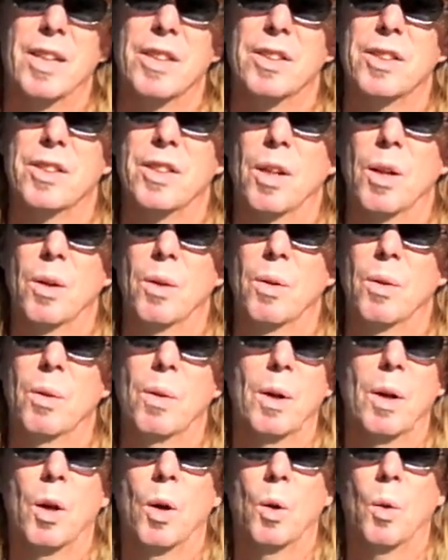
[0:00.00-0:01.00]
So
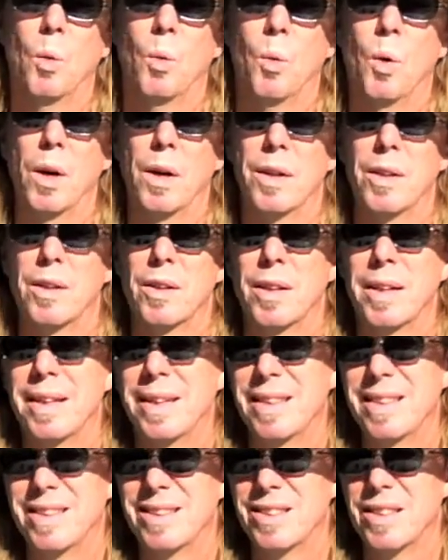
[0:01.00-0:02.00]
water
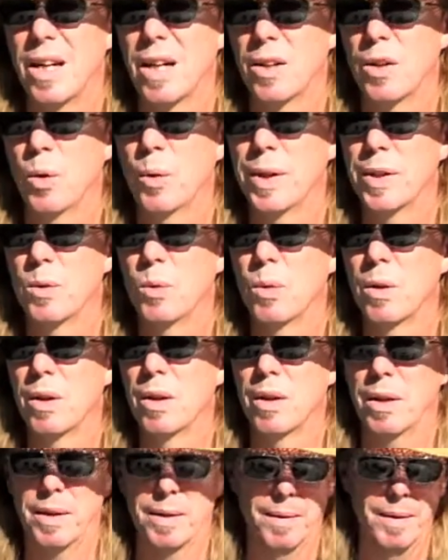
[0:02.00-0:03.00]
is not going to
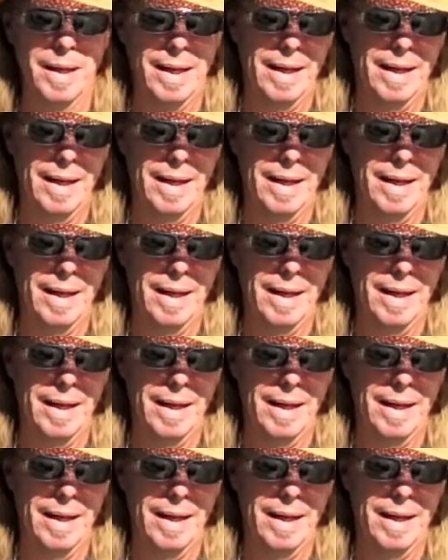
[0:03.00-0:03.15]
work.